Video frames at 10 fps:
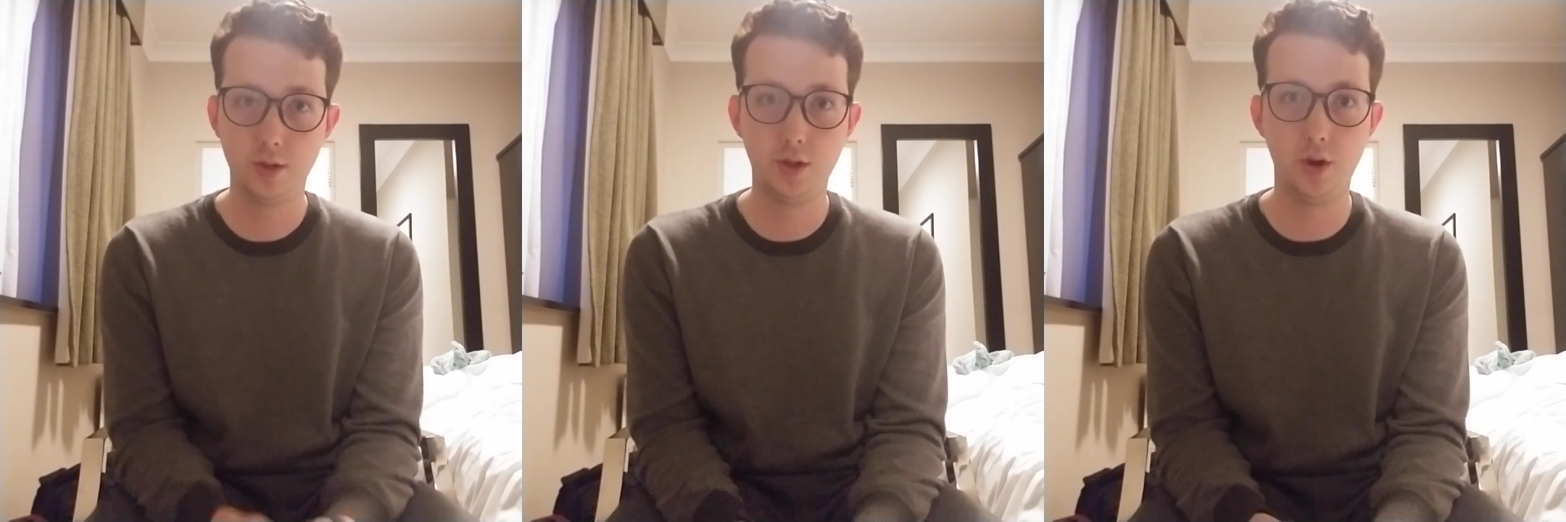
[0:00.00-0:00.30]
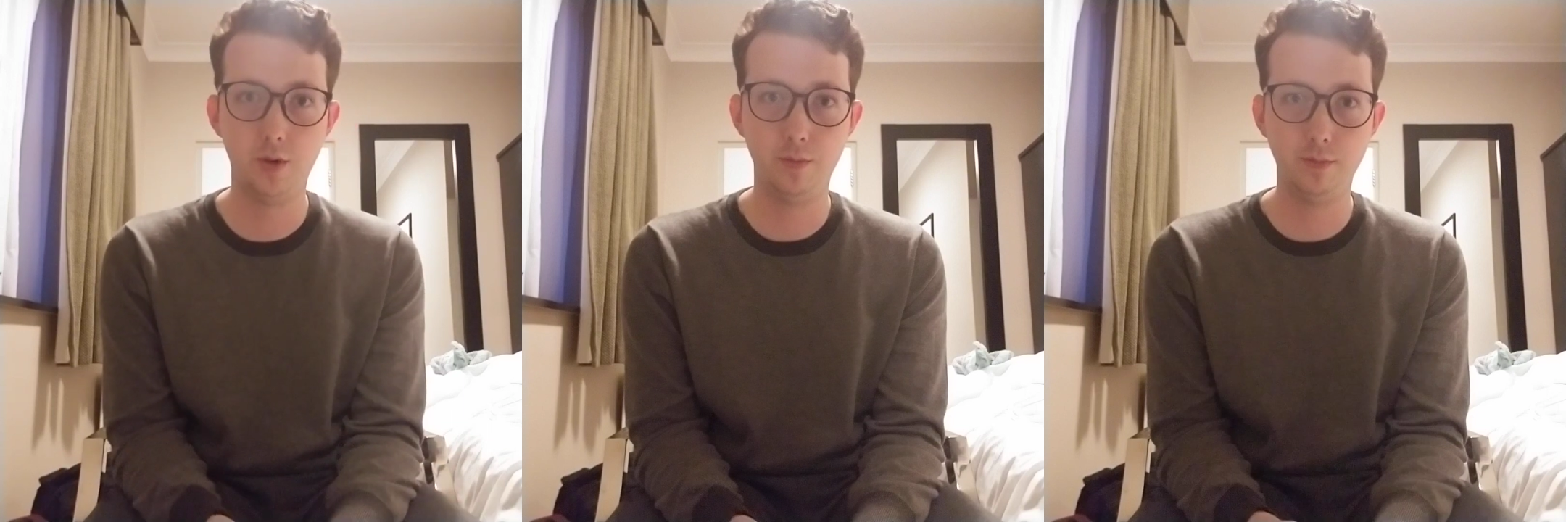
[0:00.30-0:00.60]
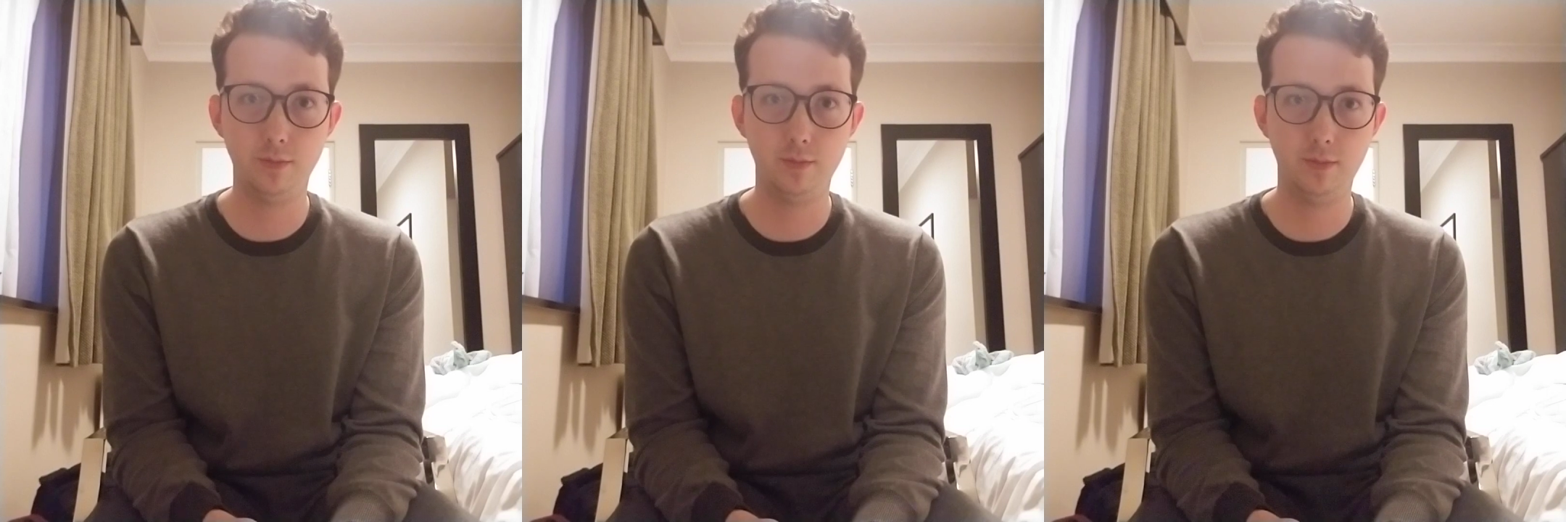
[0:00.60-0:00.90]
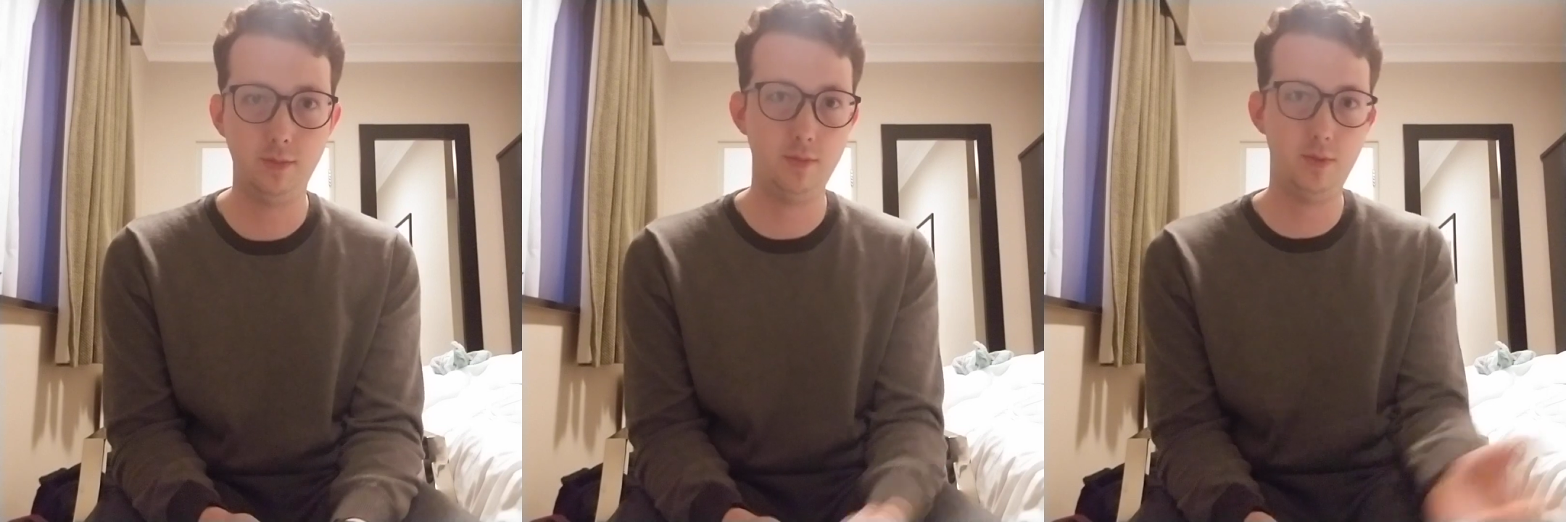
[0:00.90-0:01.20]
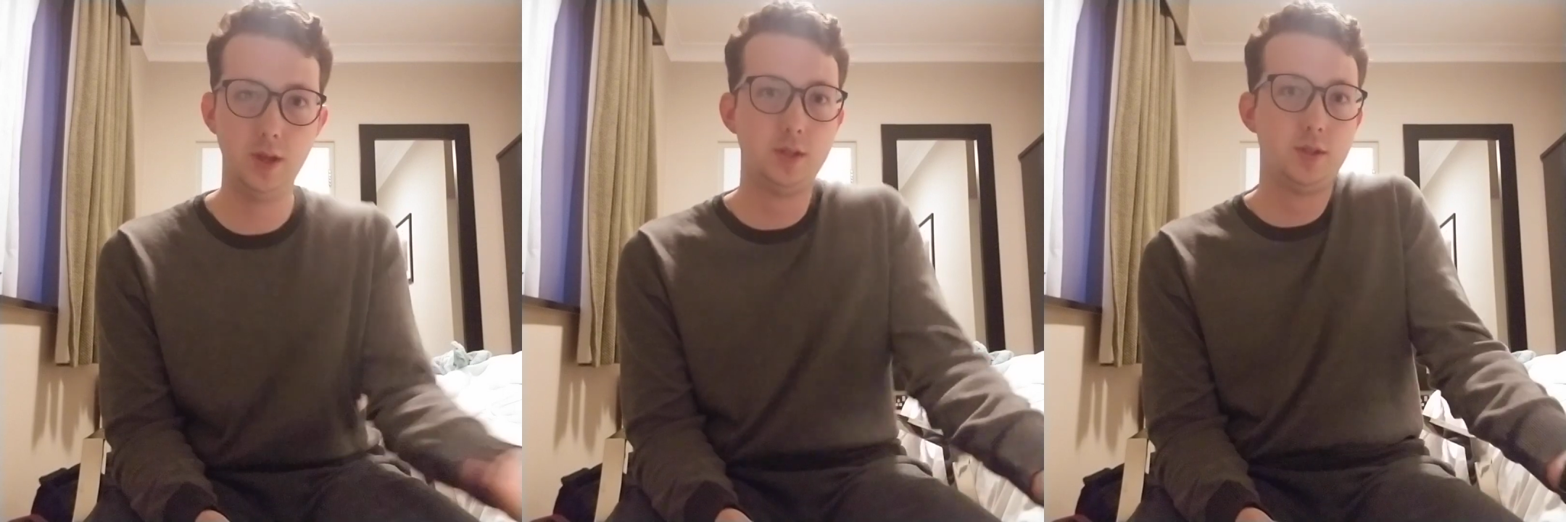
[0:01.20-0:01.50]
So
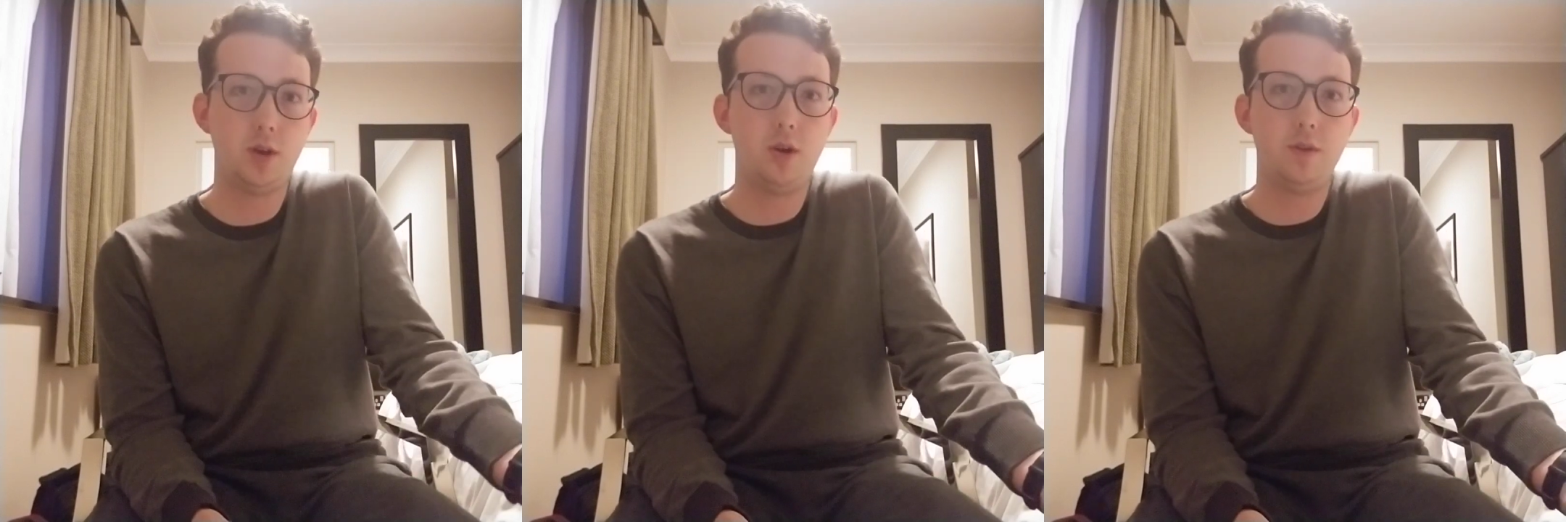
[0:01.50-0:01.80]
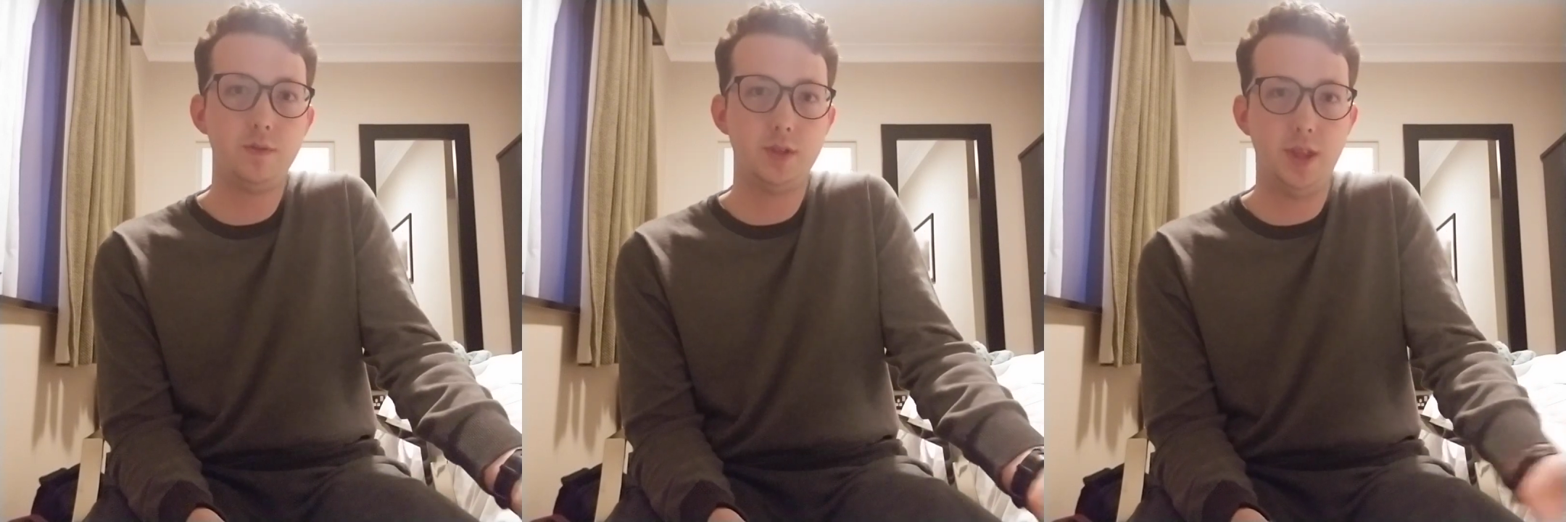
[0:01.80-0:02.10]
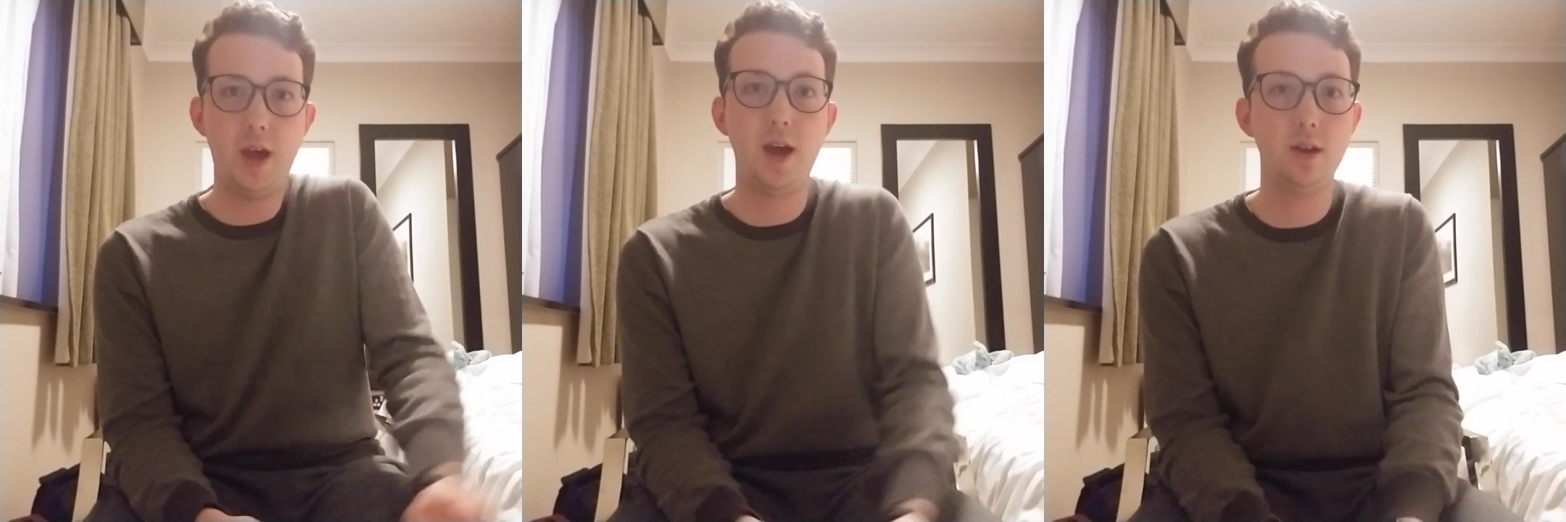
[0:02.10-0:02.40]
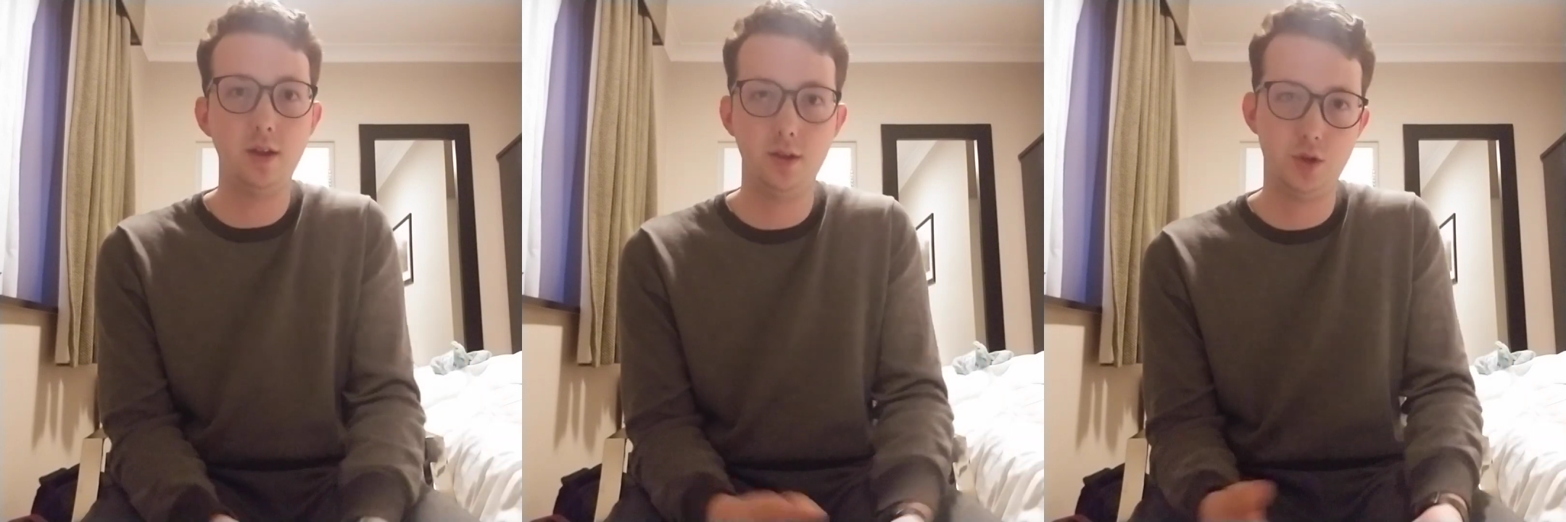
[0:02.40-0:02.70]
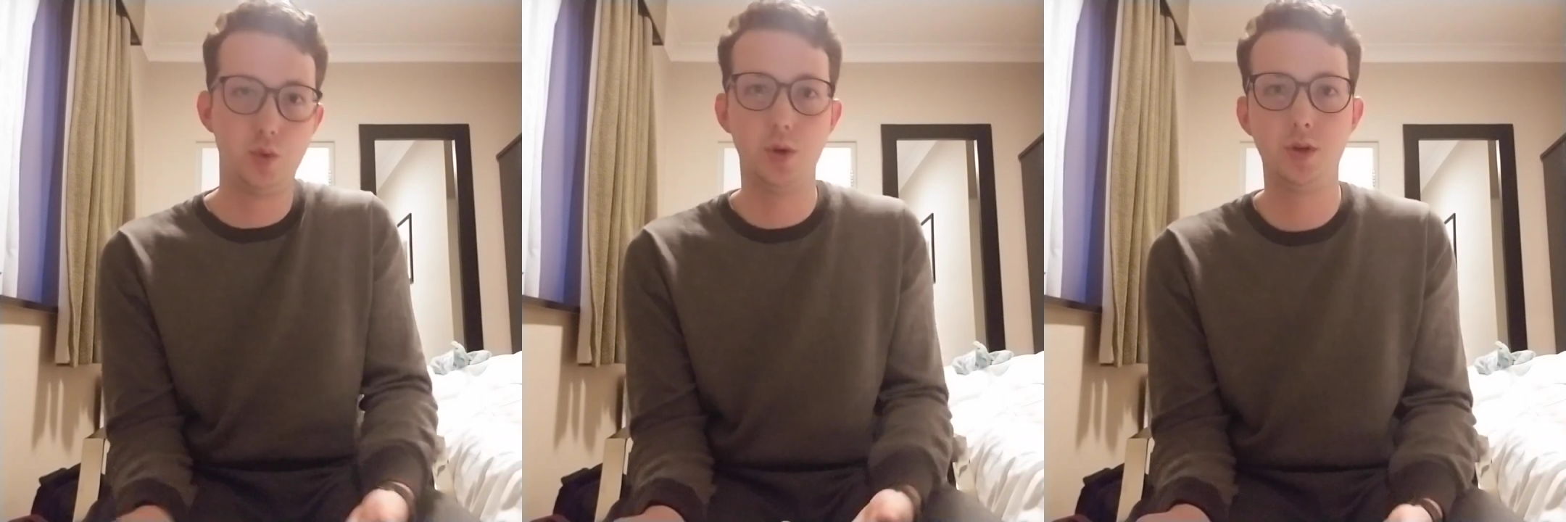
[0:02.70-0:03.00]
this solves that in the
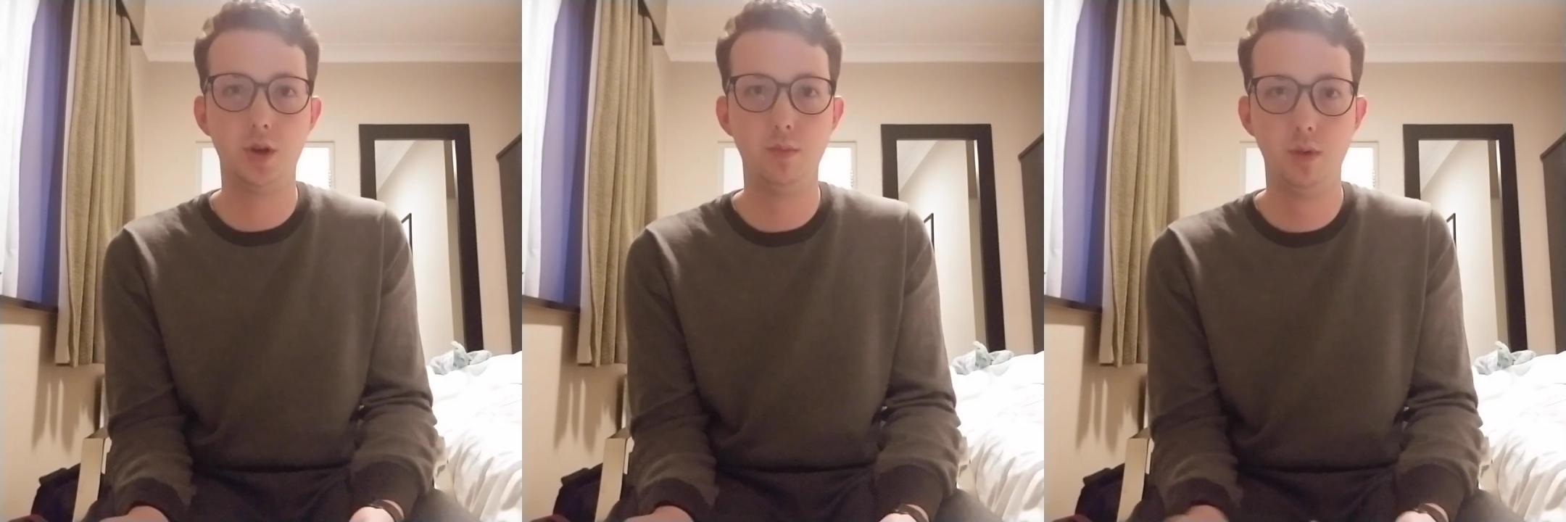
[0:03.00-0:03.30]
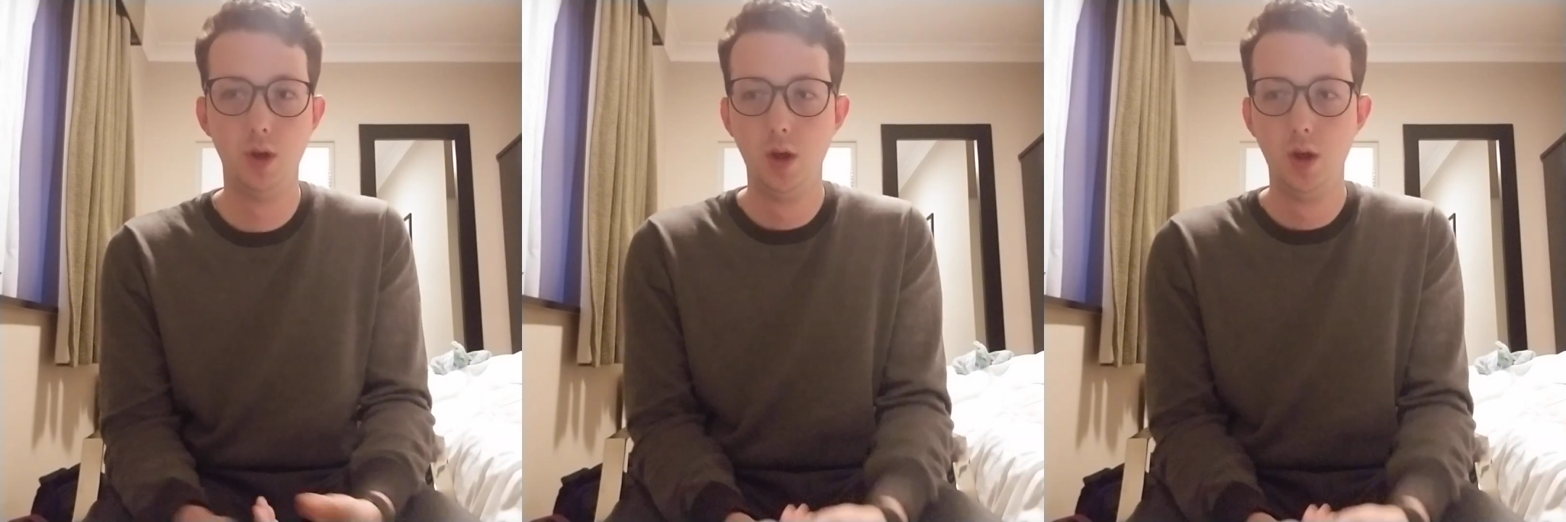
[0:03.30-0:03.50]
short term.